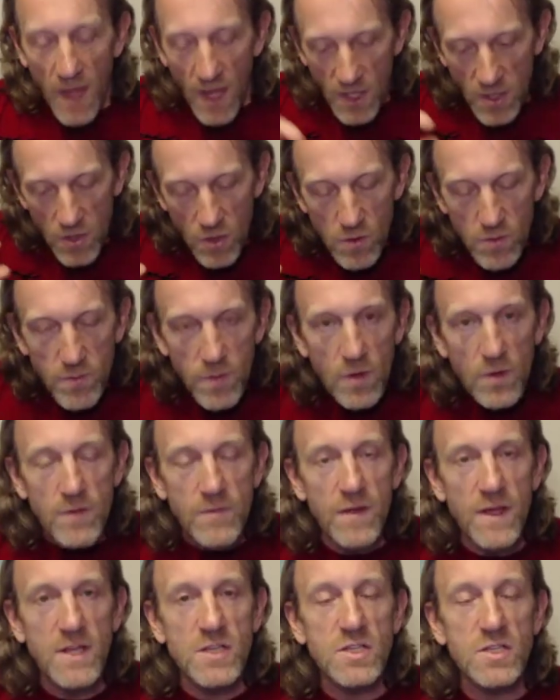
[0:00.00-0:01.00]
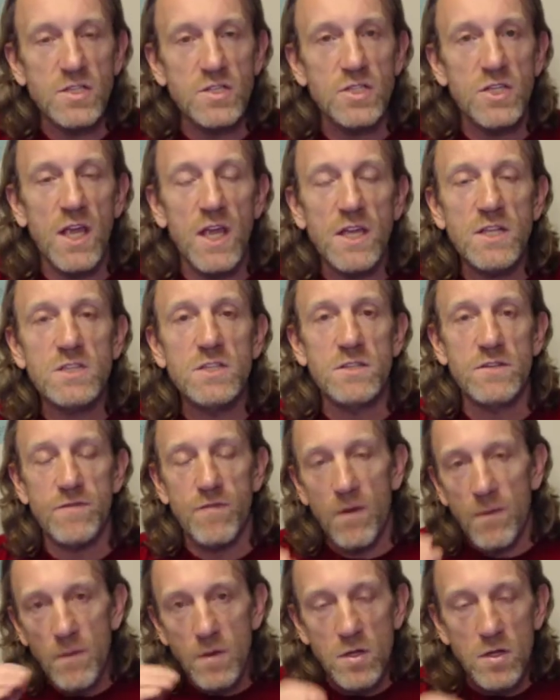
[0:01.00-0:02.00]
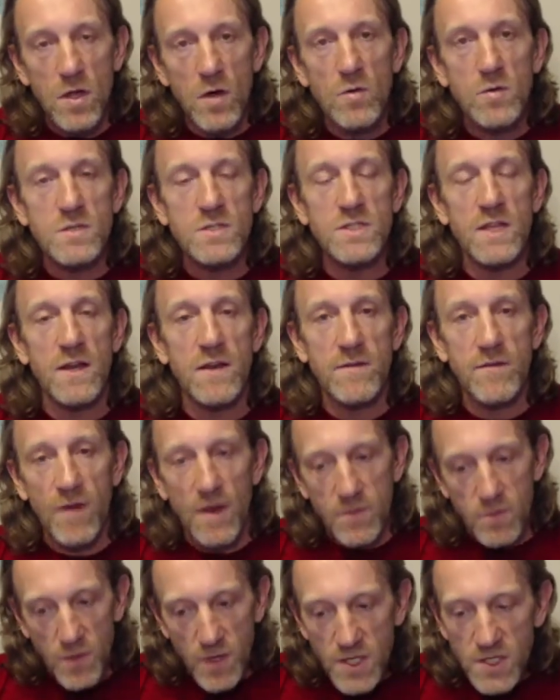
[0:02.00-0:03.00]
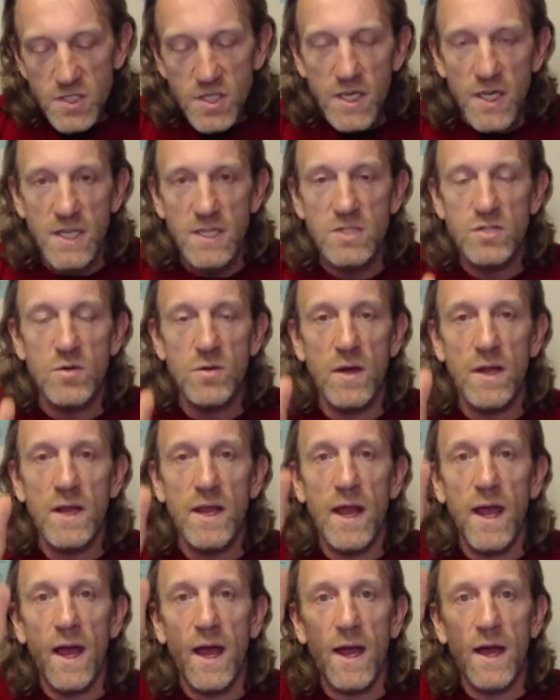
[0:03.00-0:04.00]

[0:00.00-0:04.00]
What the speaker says: And your motivation changes from a lower state of vibration into an